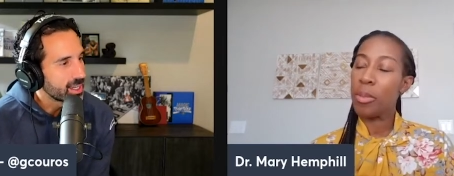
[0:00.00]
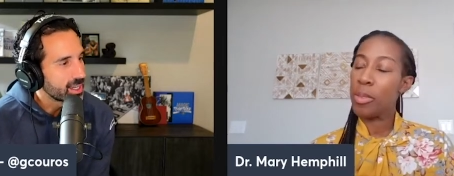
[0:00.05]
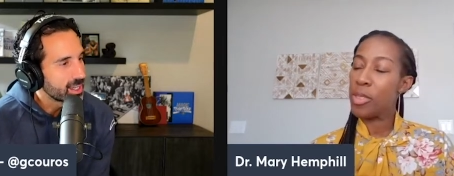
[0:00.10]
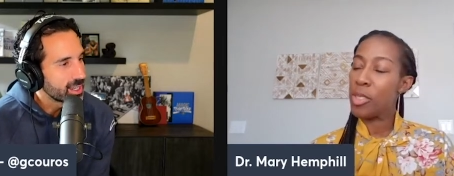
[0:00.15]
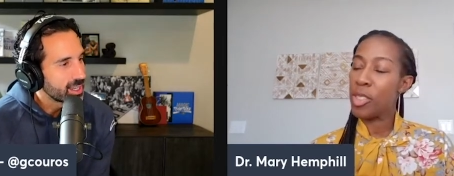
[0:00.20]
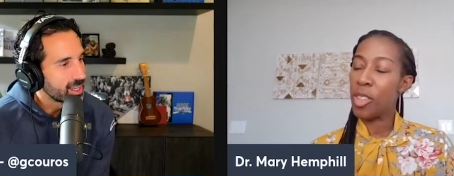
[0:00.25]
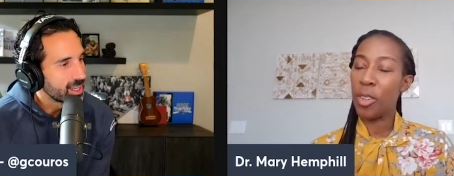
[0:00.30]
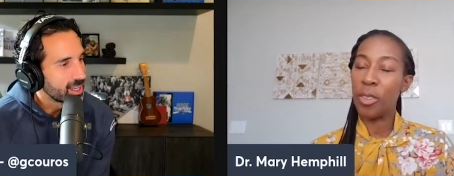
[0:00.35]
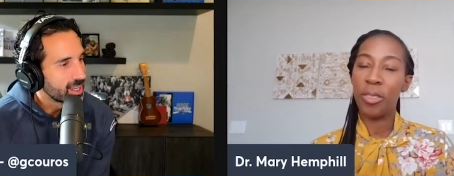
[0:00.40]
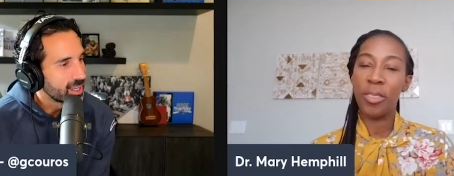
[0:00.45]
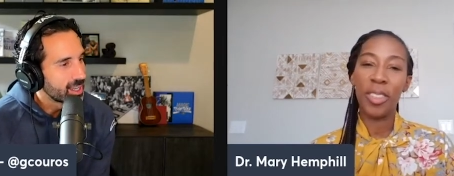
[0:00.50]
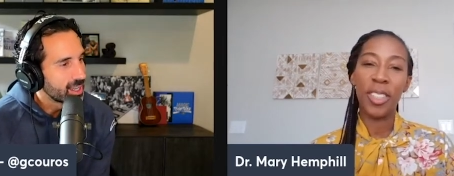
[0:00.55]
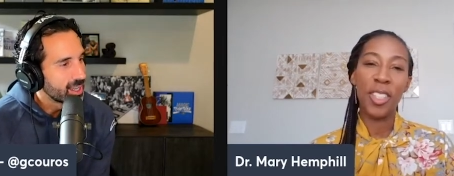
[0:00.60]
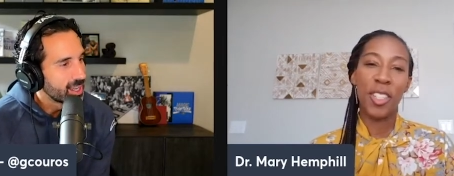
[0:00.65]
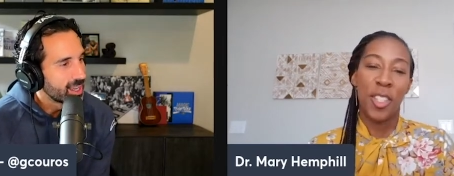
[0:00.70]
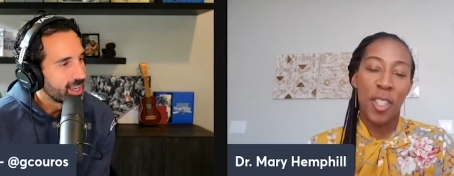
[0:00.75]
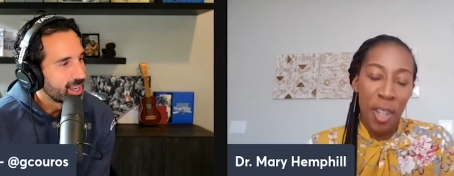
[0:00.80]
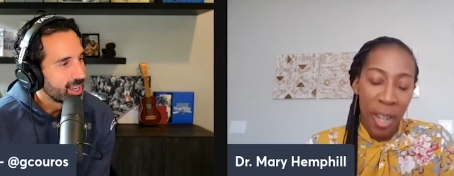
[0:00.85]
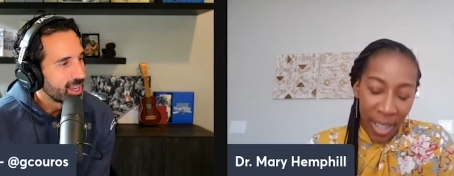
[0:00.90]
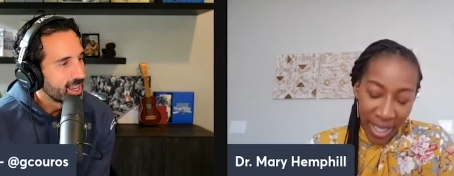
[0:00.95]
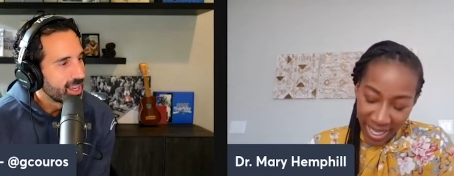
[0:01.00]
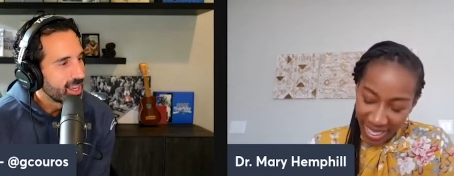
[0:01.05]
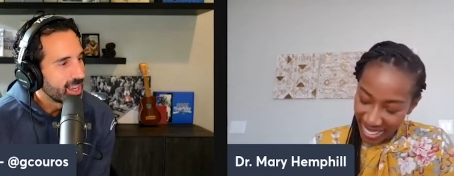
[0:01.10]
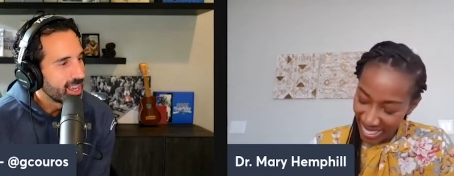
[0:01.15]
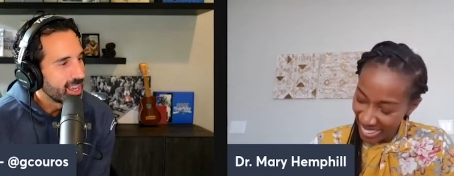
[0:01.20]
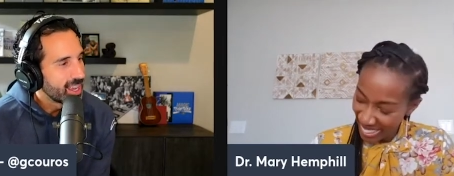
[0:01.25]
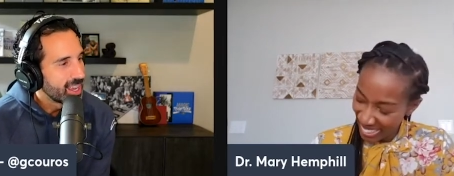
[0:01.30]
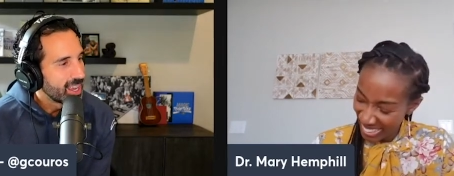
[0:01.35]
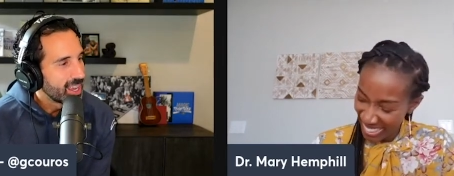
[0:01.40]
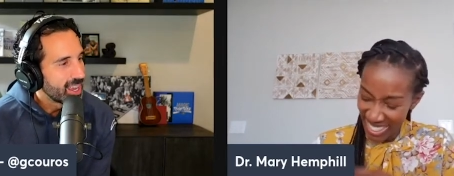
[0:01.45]
Speaker 1: I'm so frustrated.
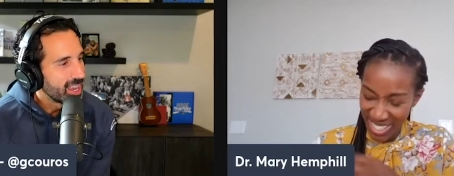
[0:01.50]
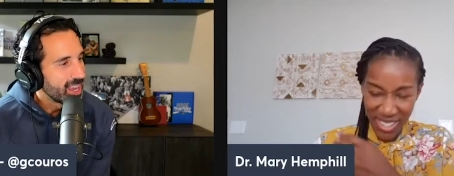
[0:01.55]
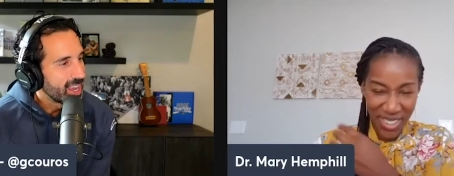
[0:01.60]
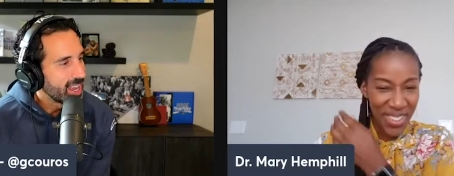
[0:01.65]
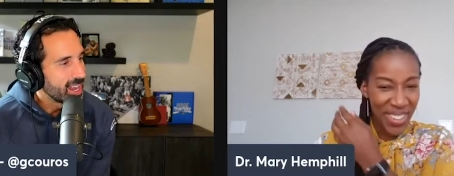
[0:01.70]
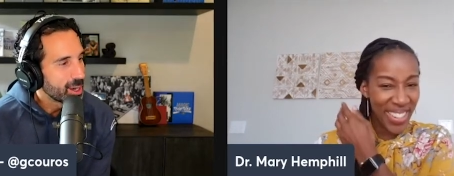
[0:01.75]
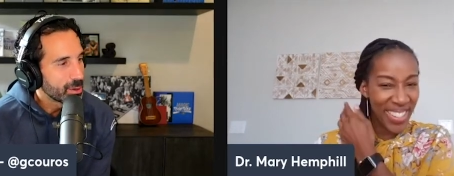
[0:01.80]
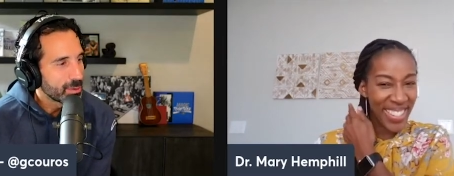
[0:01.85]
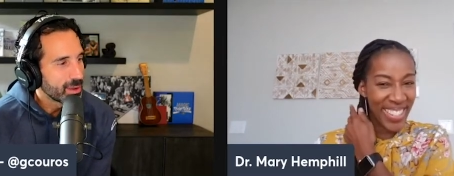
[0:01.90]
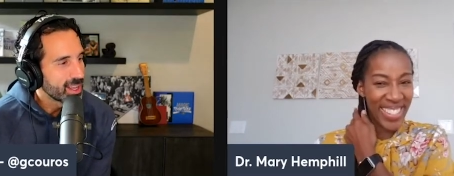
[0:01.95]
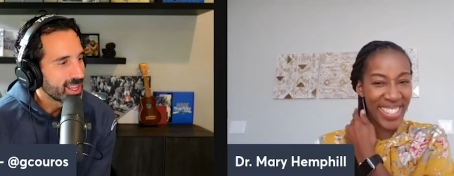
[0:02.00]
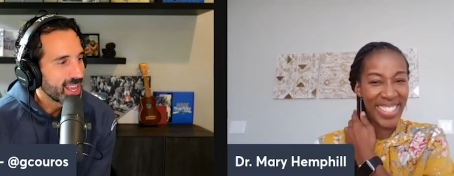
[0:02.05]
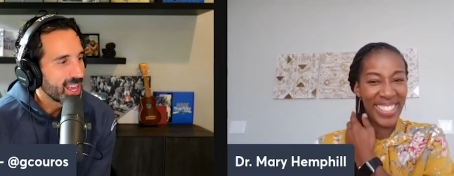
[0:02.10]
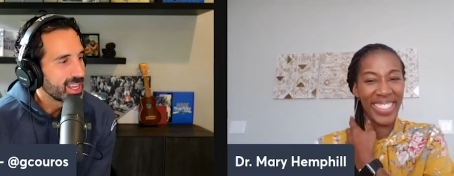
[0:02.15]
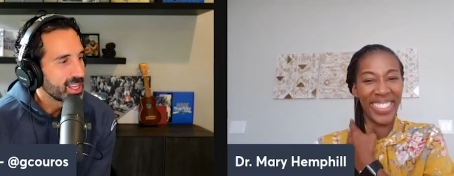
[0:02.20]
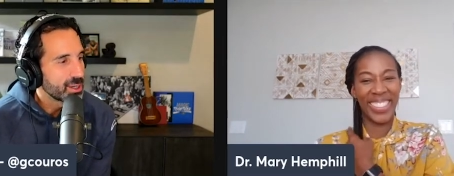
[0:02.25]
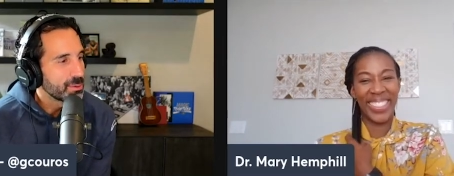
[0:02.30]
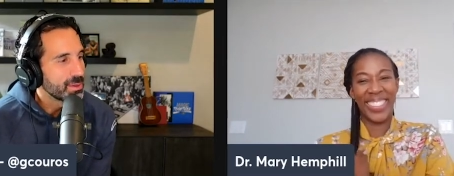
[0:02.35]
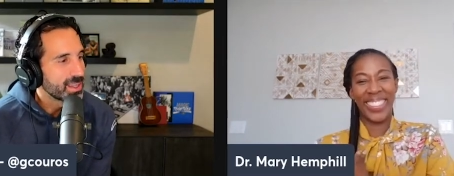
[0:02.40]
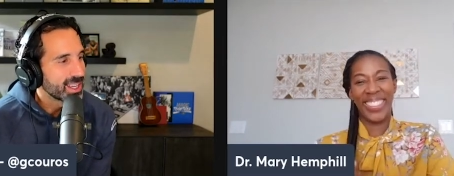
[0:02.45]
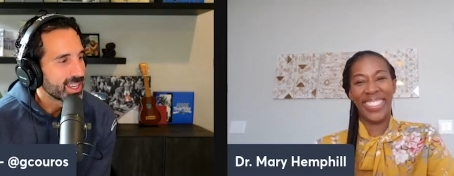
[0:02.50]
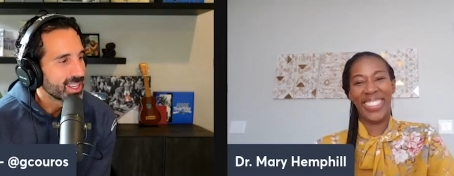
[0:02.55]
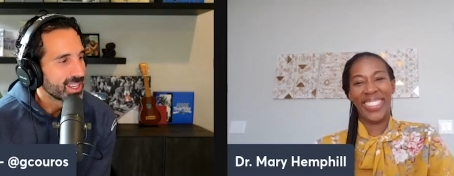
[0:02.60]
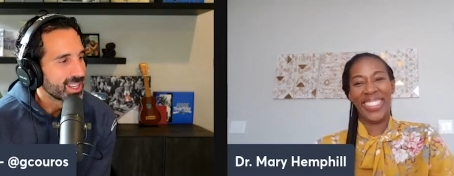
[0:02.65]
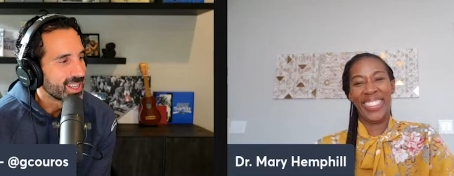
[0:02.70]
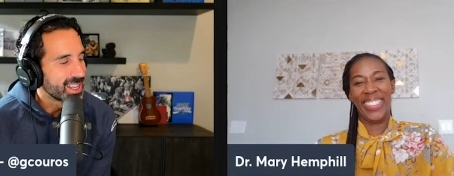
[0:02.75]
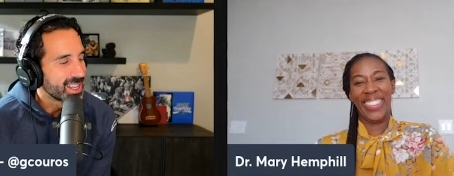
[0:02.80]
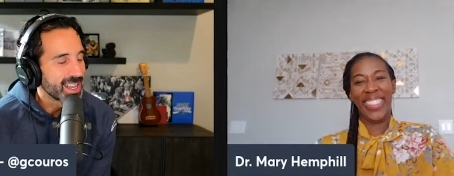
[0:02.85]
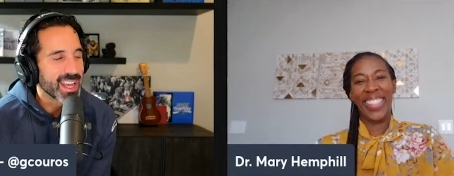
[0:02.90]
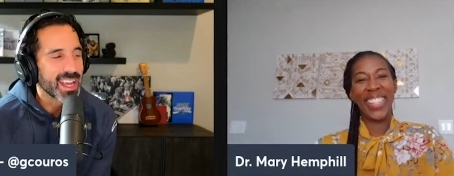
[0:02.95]
And I'm like, yeah, you'll be good.
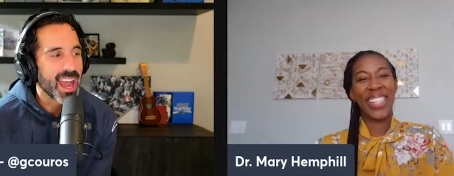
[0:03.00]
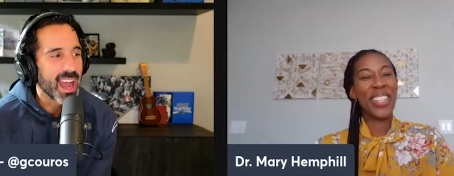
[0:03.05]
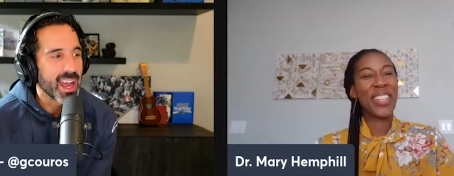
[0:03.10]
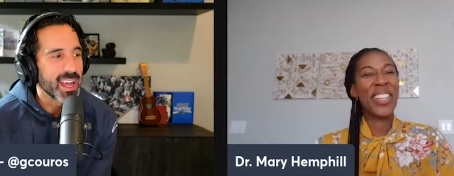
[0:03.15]
Like I